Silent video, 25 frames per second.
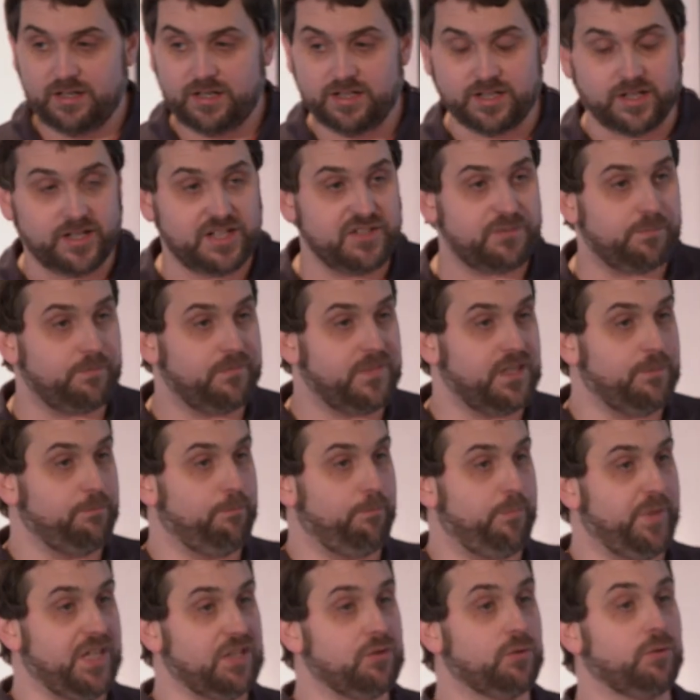Now, this
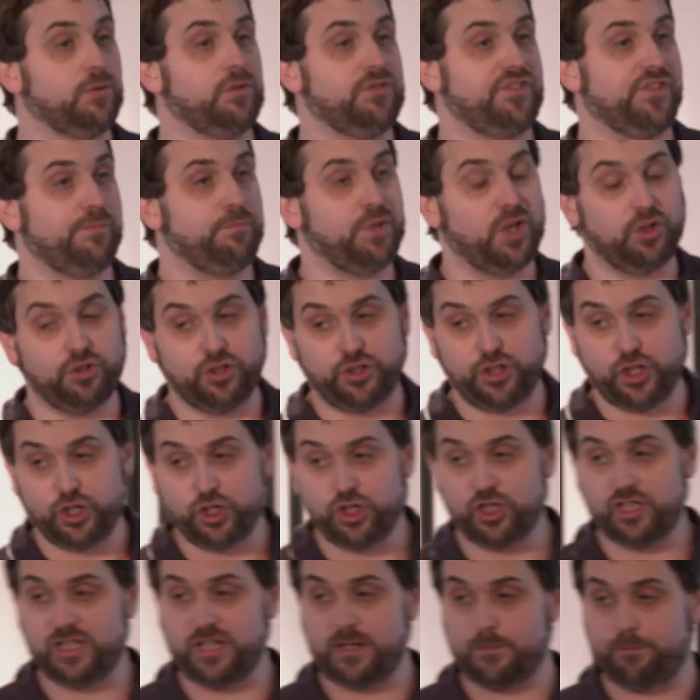builds upon an
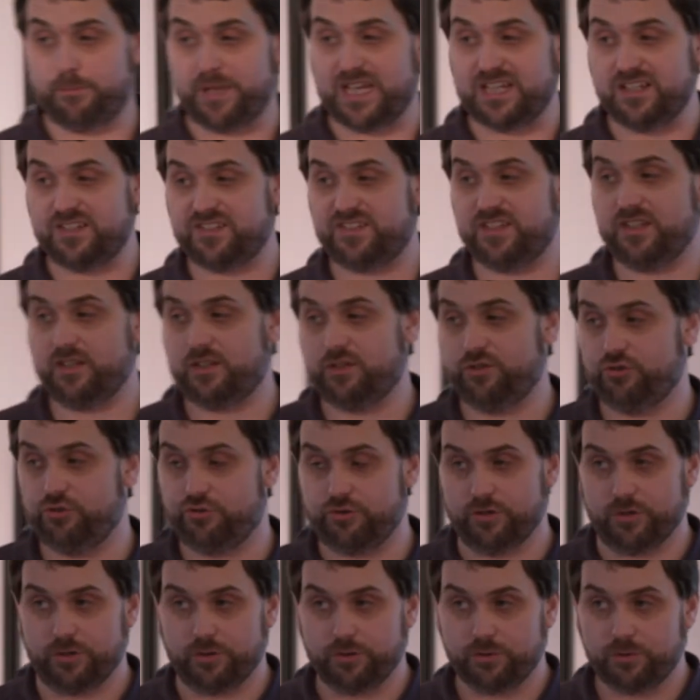earlier basic
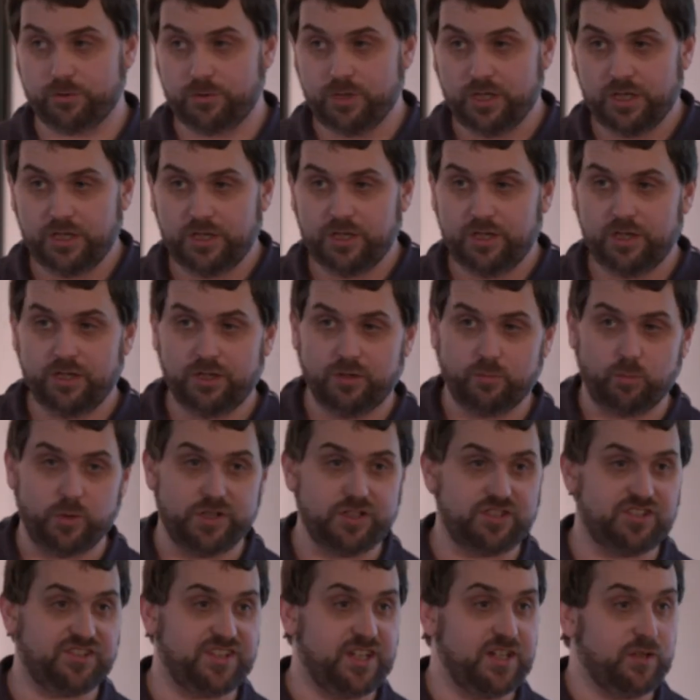control,
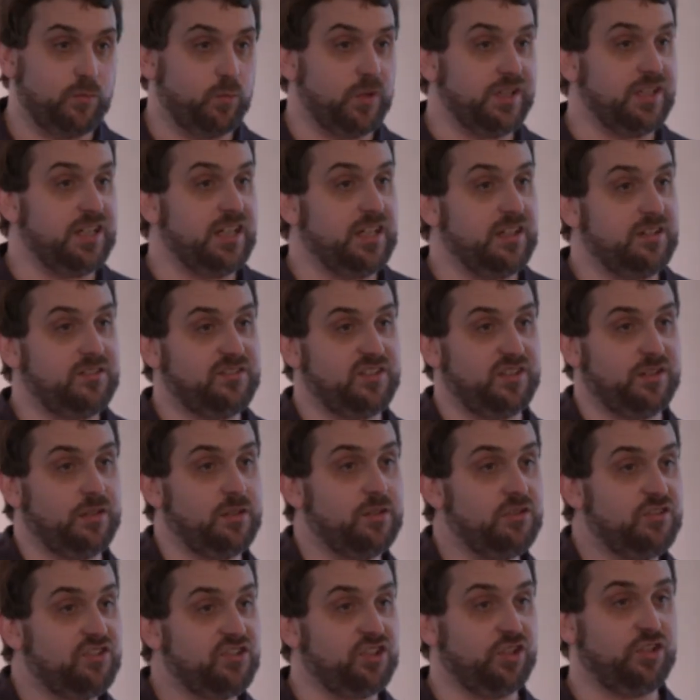which said we need
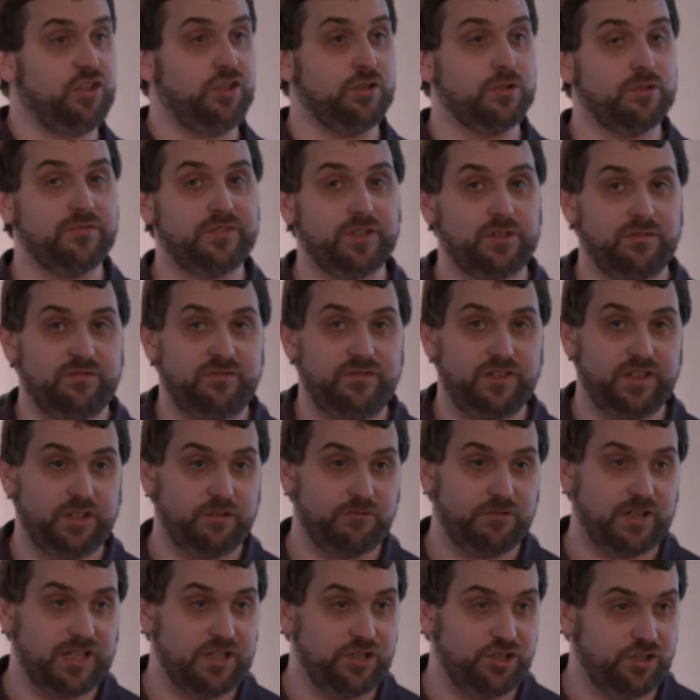to secure the
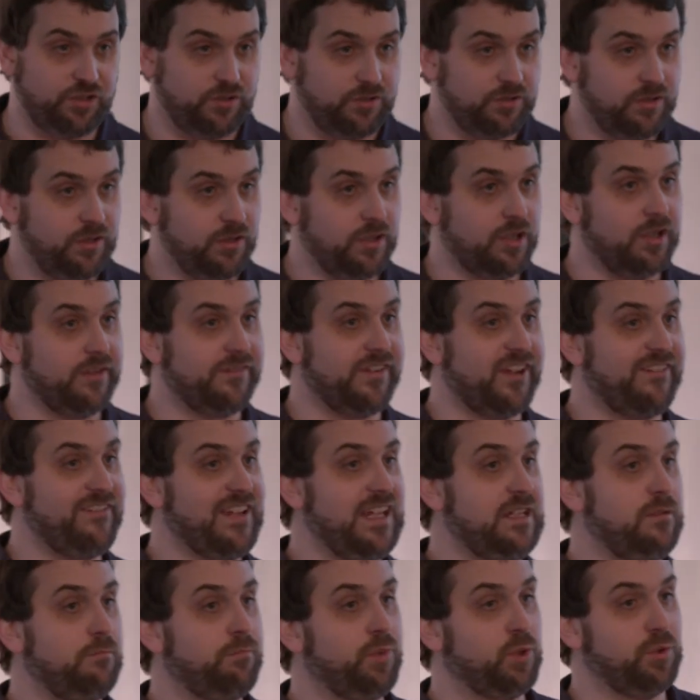configuration of our
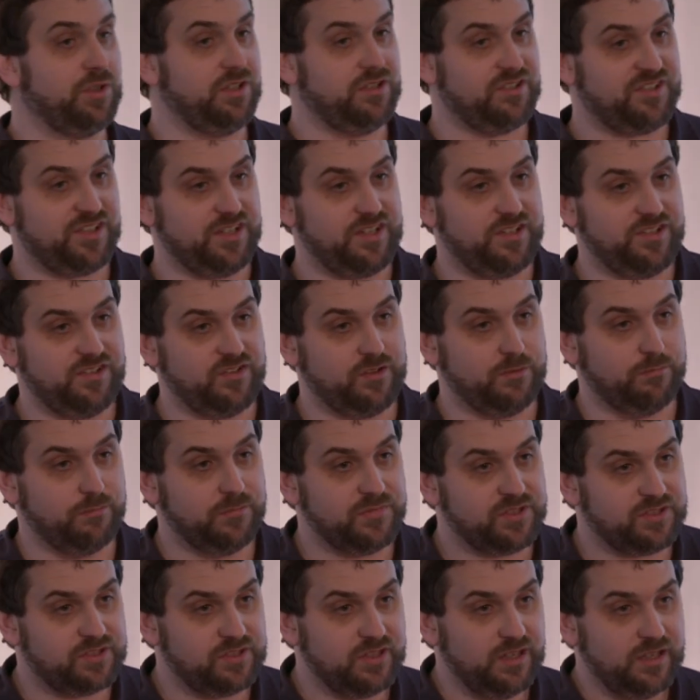endpoint
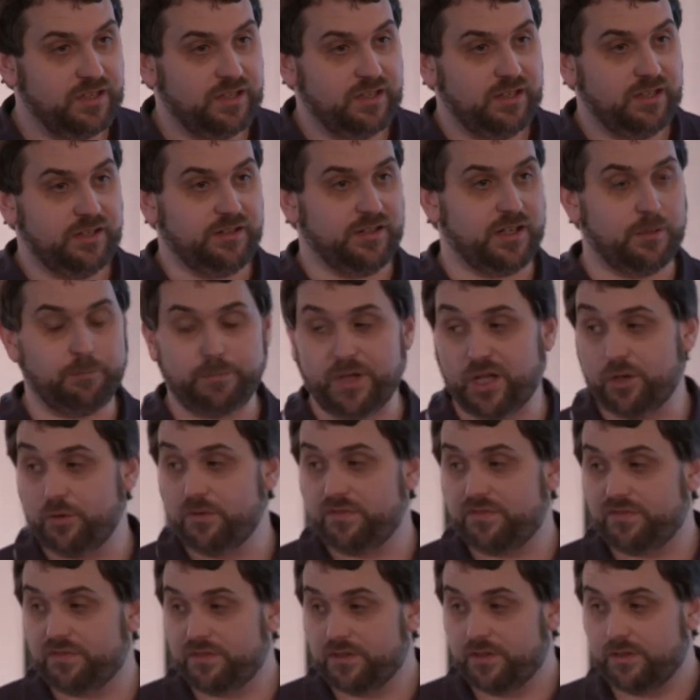systems. Now,
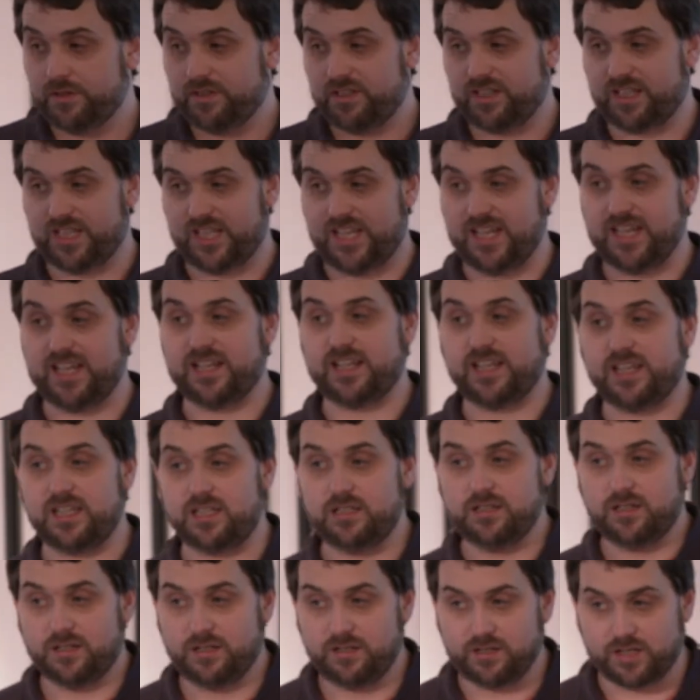both
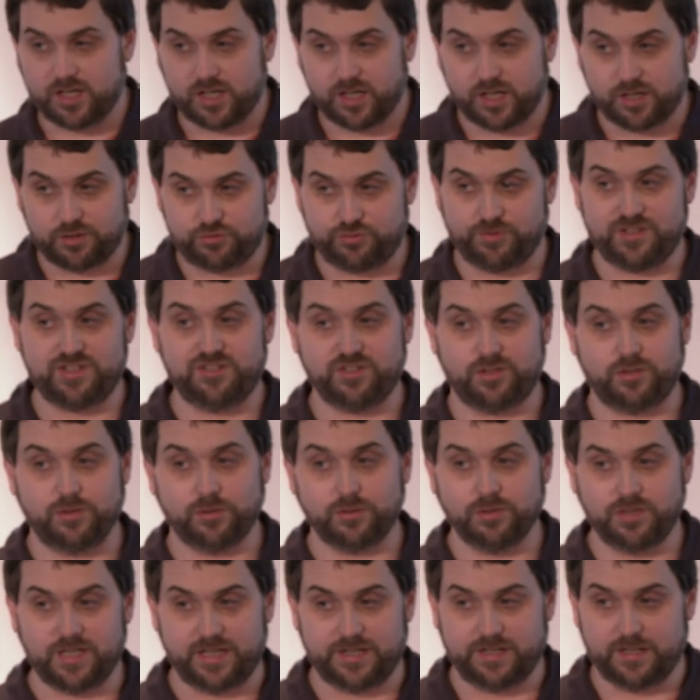clearly are
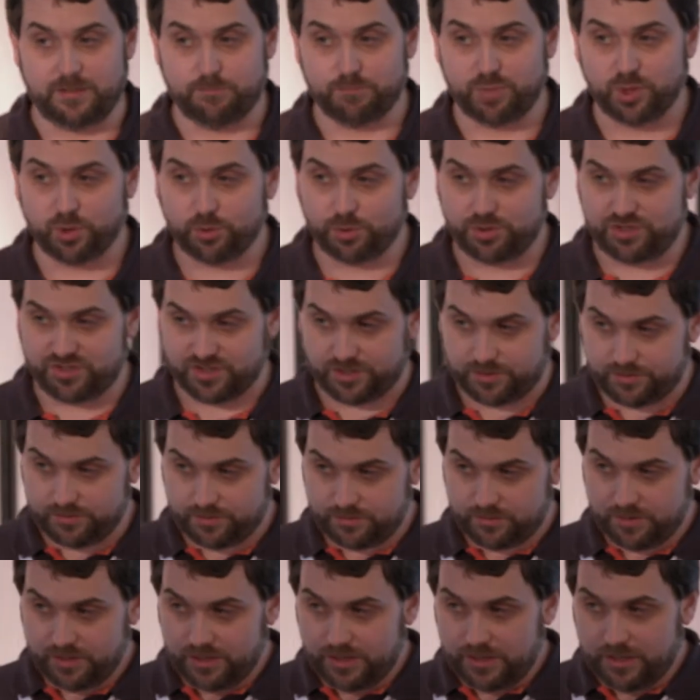critical and
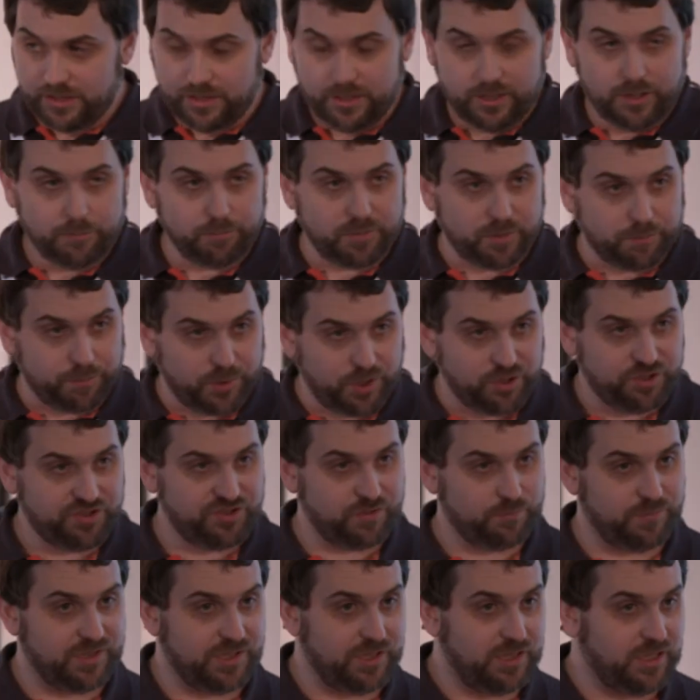important, but
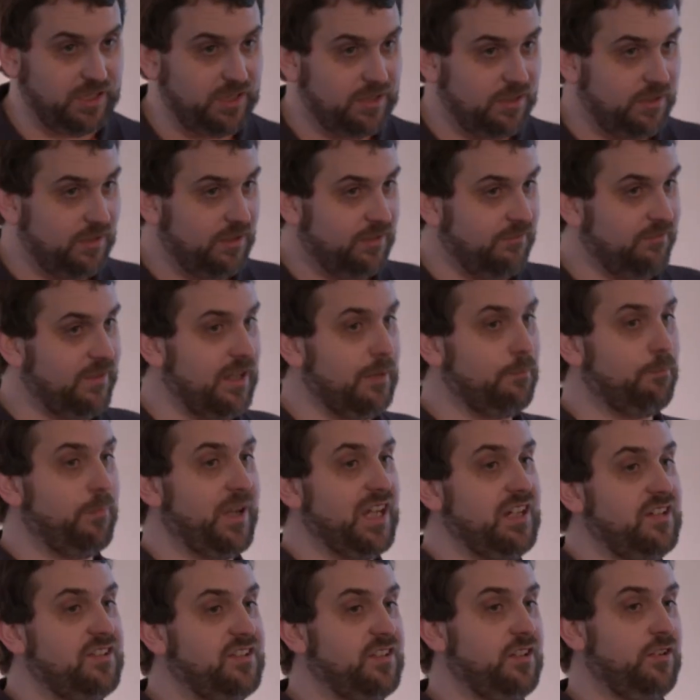possibly that
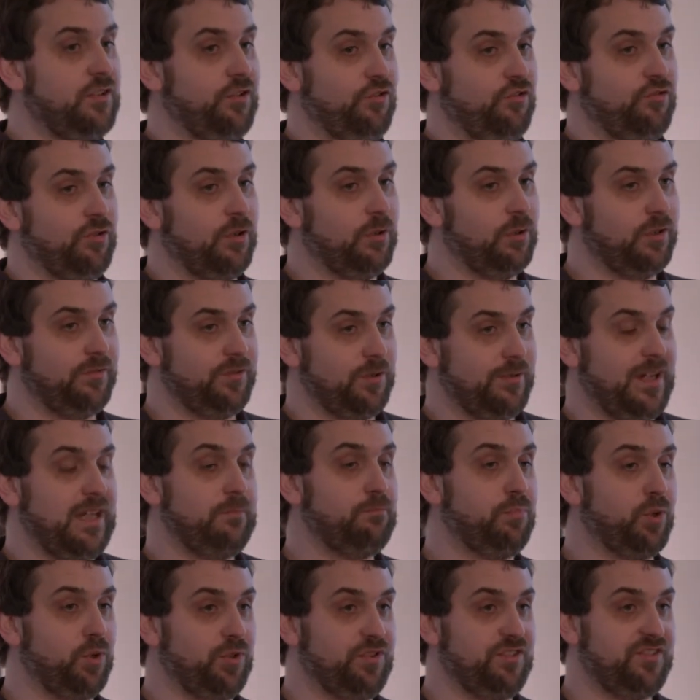basic control of your
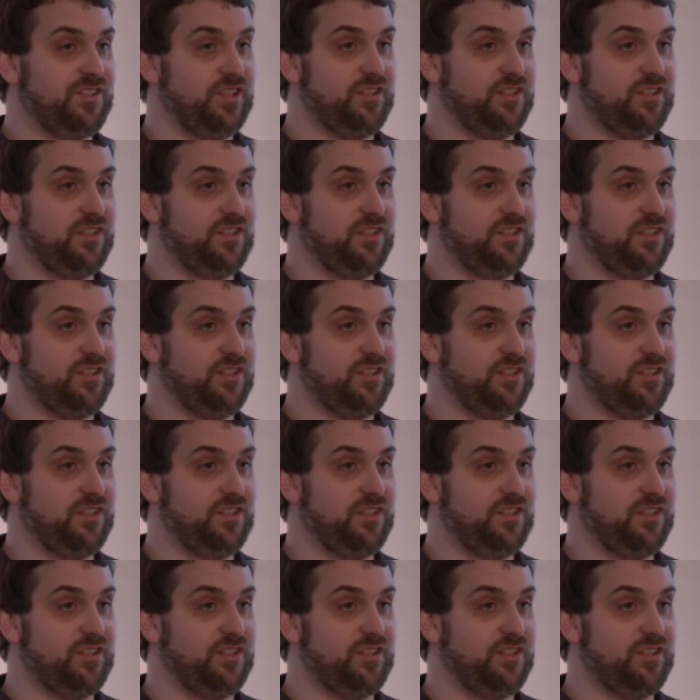endpoint